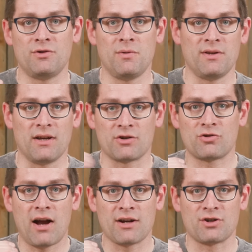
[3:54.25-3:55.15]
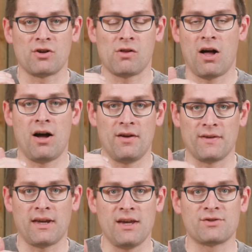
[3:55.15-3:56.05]
between the extraction claw and
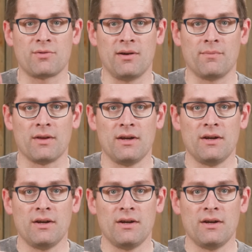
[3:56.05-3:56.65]
the case rim,